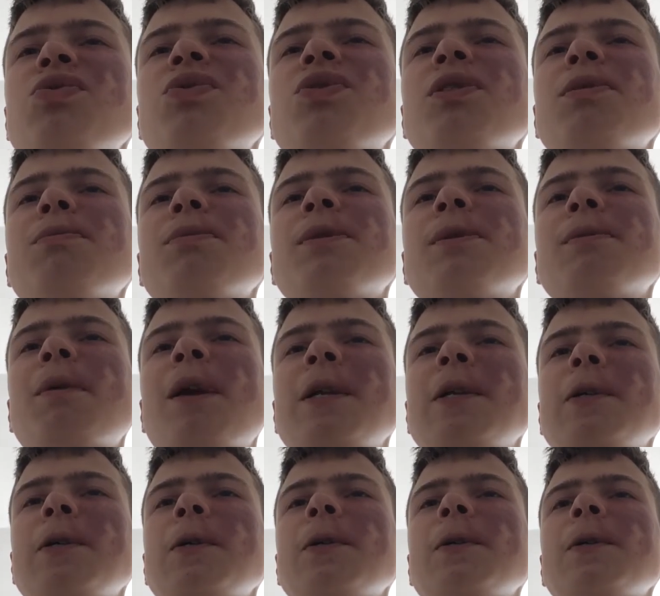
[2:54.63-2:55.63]

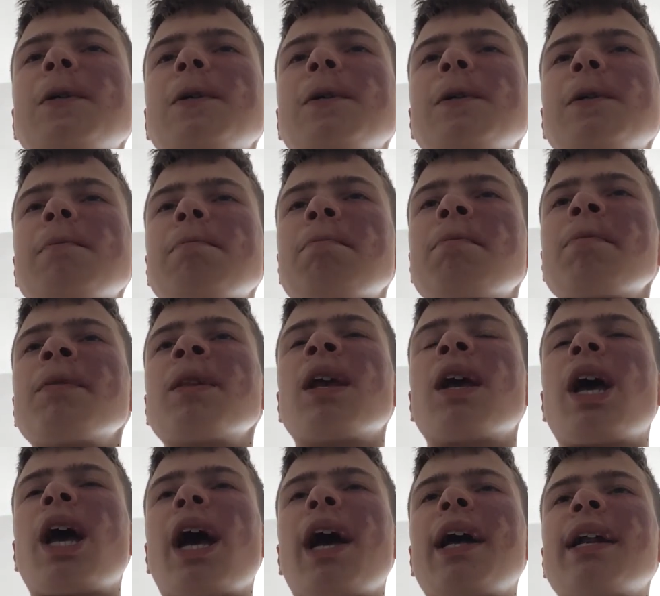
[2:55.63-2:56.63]
suspension system
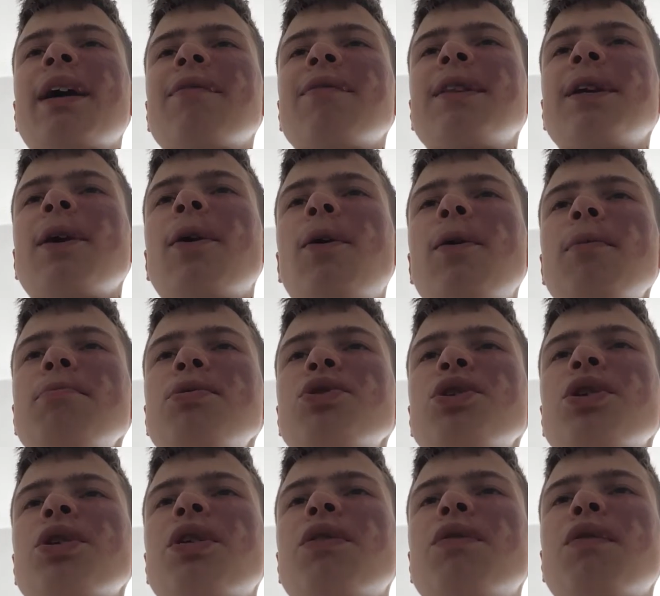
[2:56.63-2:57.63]
and have the
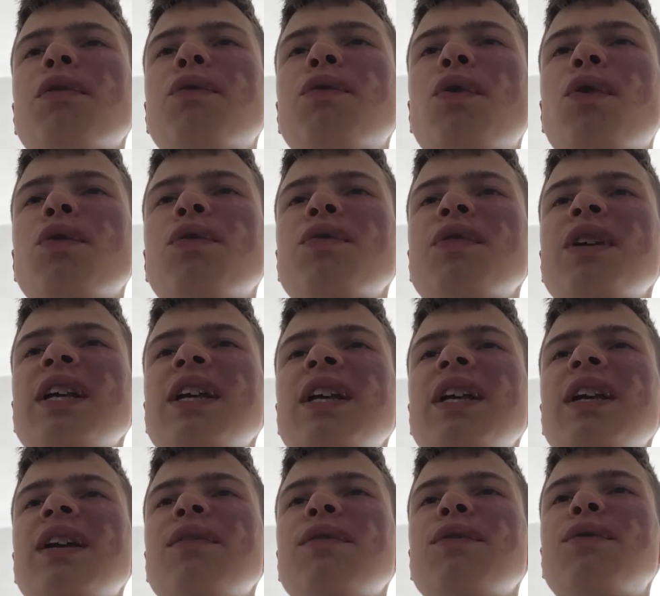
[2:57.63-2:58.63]
option of a Ford
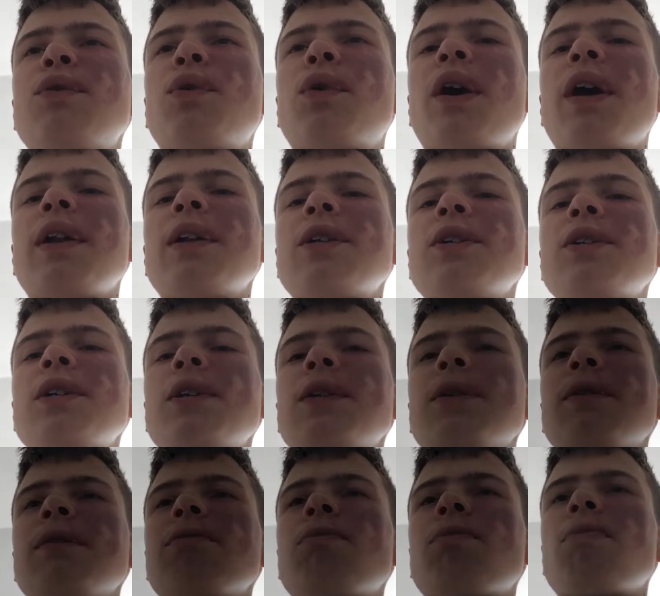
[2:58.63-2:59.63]
V4 engine.